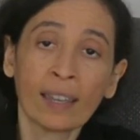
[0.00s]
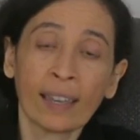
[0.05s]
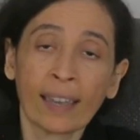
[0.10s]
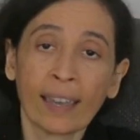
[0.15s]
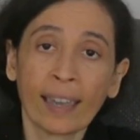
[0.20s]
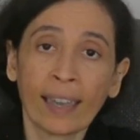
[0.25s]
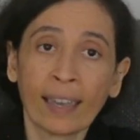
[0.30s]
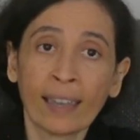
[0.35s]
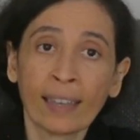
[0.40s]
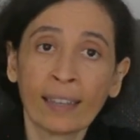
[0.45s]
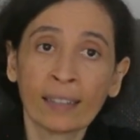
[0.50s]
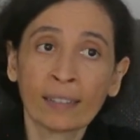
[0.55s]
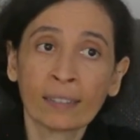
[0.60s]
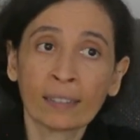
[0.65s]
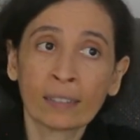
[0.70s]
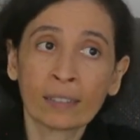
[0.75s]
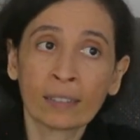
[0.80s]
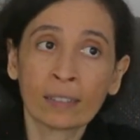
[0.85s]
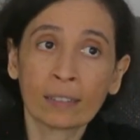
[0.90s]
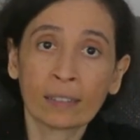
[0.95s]

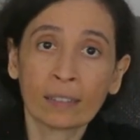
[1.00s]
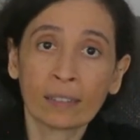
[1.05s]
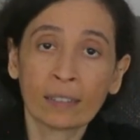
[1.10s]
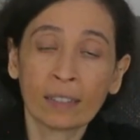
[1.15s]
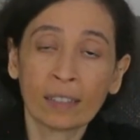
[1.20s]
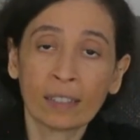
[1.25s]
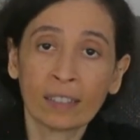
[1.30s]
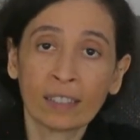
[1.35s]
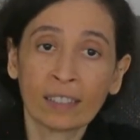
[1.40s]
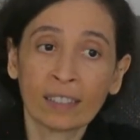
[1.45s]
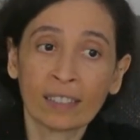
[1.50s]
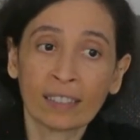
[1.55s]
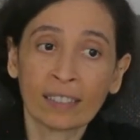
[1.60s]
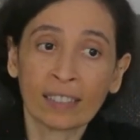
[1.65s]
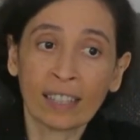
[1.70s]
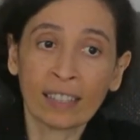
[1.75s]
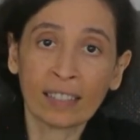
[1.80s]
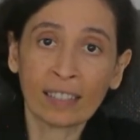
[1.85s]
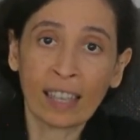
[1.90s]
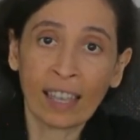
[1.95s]
and
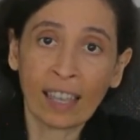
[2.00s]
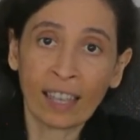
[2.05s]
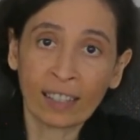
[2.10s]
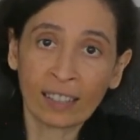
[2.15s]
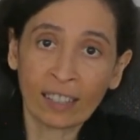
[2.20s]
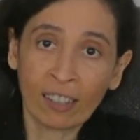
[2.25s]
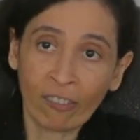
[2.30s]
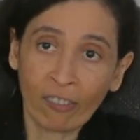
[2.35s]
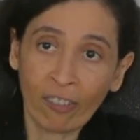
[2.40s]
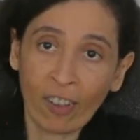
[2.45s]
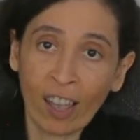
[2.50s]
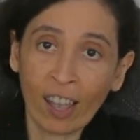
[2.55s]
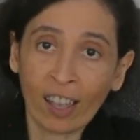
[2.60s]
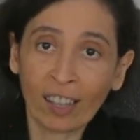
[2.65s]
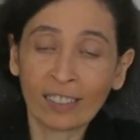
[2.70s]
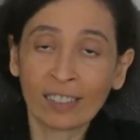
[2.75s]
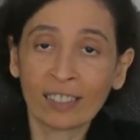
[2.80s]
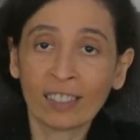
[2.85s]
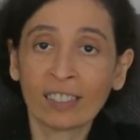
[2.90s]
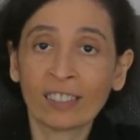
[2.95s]
then they had the
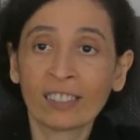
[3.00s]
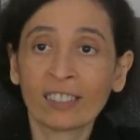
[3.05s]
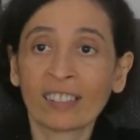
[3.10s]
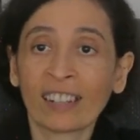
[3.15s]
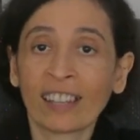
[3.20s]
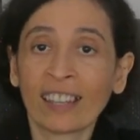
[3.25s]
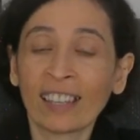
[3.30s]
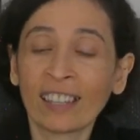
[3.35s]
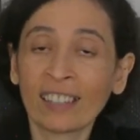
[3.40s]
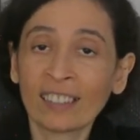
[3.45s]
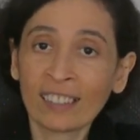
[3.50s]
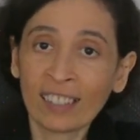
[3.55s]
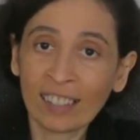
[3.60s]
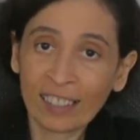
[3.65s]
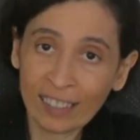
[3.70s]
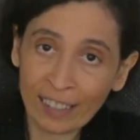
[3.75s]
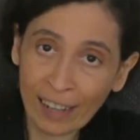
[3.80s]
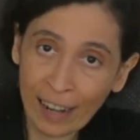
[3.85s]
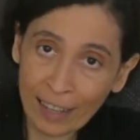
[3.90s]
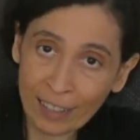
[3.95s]
father and the
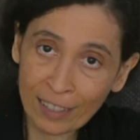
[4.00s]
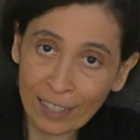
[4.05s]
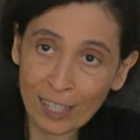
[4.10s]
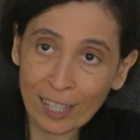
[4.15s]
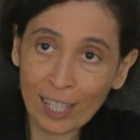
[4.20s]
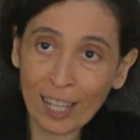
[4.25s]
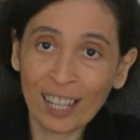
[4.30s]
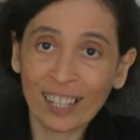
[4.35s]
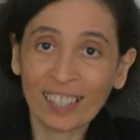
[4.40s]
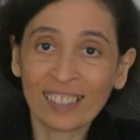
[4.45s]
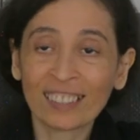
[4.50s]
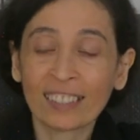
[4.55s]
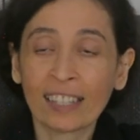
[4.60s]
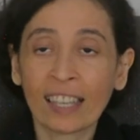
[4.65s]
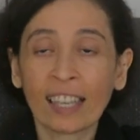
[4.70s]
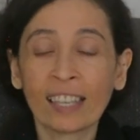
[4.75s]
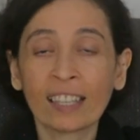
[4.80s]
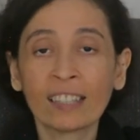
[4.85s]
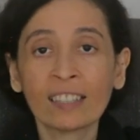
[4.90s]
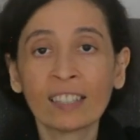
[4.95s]
grandson,
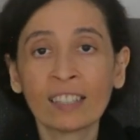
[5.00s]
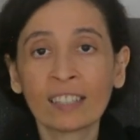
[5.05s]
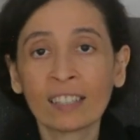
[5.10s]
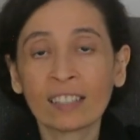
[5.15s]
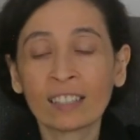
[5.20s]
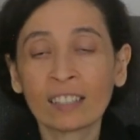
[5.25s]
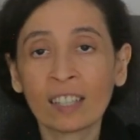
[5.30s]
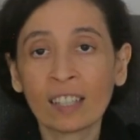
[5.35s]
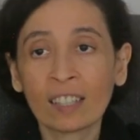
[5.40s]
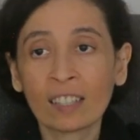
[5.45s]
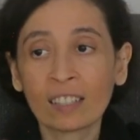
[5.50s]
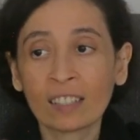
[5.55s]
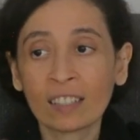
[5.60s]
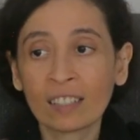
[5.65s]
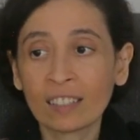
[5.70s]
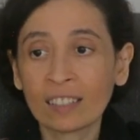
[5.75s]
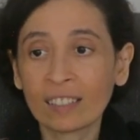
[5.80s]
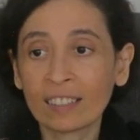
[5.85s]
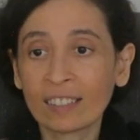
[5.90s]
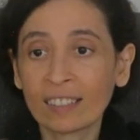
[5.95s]
and
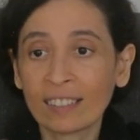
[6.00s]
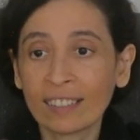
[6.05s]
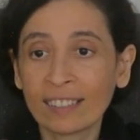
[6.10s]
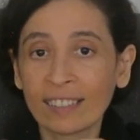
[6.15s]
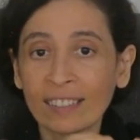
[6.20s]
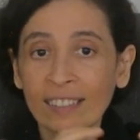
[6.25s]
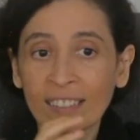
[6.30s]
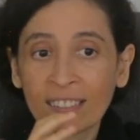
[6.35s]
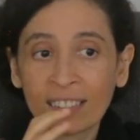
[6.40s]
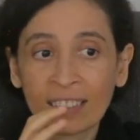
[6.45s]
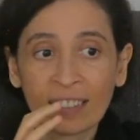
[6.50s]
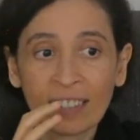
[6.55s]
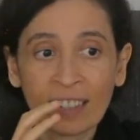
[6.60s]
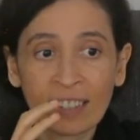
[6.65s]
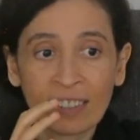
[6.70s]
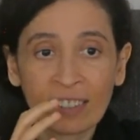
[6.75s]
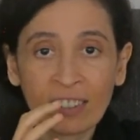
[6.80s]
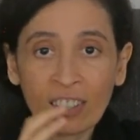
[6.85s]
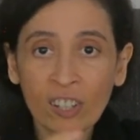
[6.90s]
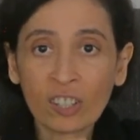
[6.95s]

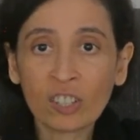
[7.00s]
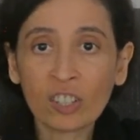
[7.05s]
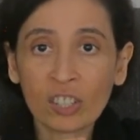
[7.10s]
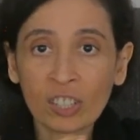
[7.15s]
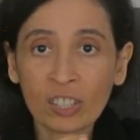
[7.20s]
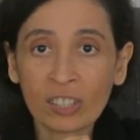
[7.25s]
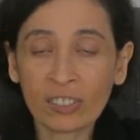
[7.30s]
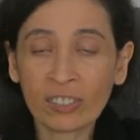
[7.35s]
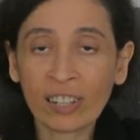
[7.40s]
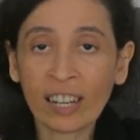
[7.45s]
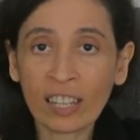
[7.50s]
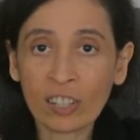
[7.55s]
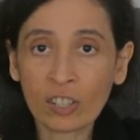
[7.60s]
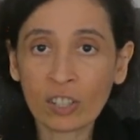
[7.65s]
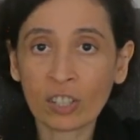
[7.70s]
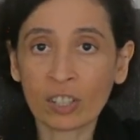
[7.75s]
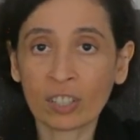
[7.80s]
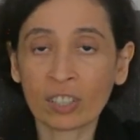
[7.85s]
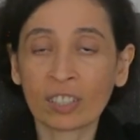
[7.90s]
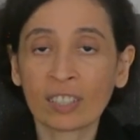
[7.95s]
the third
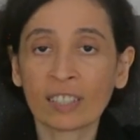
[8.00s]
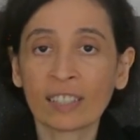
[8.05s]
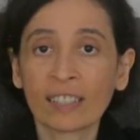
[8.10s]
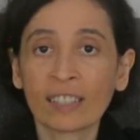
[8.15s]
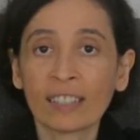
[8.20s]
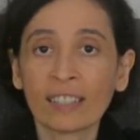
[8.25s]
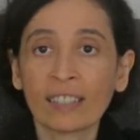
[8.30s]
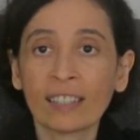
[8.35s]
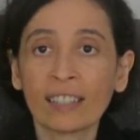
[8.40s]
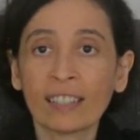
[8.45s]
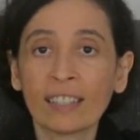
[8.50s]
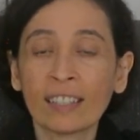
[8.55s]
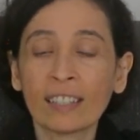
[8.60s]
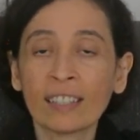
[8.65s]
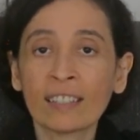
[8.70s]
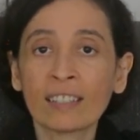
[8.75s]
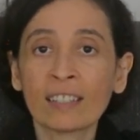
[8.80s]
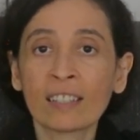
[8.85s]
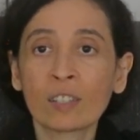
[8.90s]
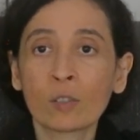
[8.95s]
generation
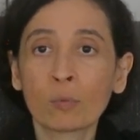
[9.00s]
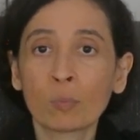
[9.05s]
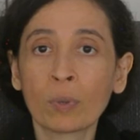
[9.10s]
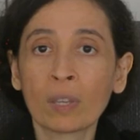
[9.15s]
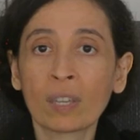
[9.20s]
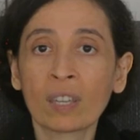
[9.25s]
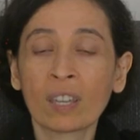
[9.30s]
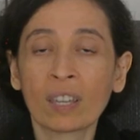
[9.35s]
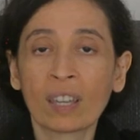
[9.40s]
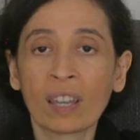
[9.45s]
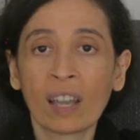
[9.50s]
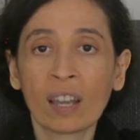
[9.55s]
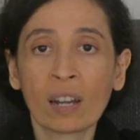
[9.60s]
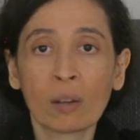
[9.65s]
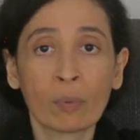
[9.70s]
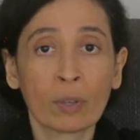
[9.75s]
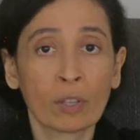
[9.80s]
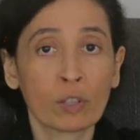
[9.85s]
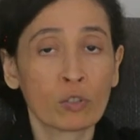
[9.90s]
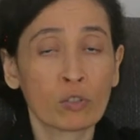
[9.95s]
is speaking
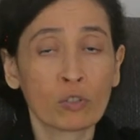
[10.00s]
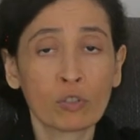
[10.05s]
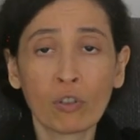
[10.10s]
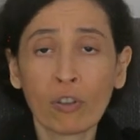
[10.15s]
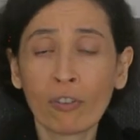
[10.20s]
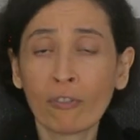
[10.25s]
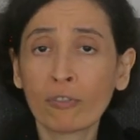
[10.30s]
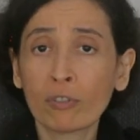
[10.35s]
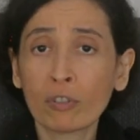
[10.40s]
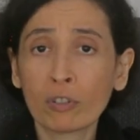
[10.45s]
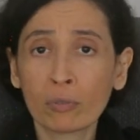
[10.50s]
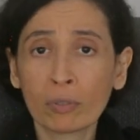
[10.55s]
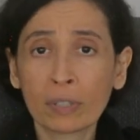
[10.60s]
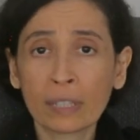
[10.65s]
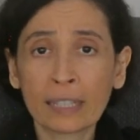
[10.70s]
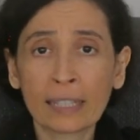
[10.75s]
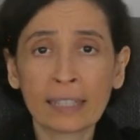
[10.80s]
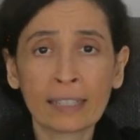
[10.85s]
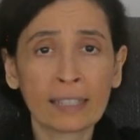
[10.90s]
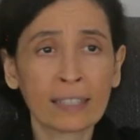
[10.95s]
Arabic so
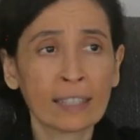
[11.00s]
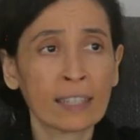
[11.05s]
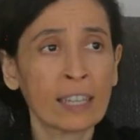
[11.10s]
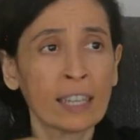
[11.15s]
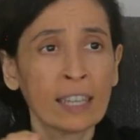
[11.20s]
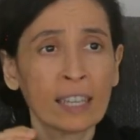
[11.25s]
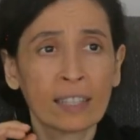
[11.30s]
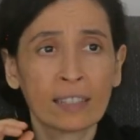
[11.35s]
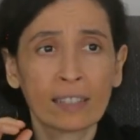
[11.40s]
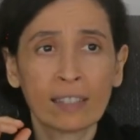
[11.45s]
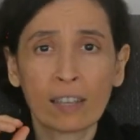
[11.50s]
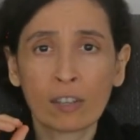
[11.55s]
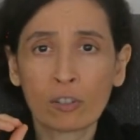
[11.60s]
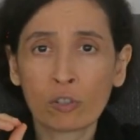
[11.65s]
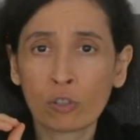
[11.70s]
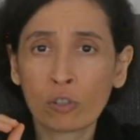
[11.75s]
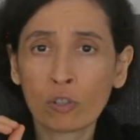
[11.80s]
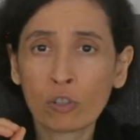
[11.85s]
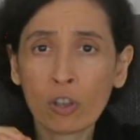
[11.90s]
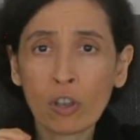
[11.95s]
fluently. They are
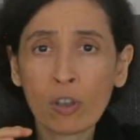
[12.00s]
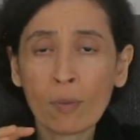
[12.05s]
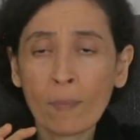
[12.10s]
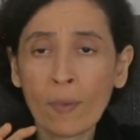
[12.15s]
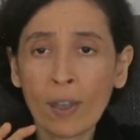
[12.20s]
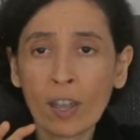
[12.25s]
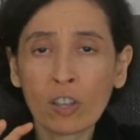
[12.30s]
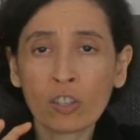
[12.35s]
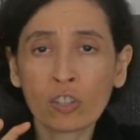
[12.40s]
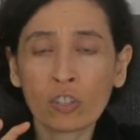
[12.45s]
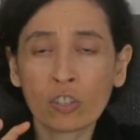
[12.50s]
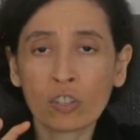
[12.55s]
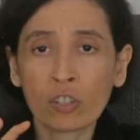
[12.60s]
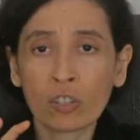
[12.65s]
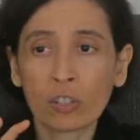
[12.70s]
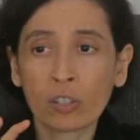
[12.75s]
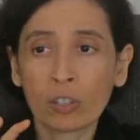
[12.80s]
so much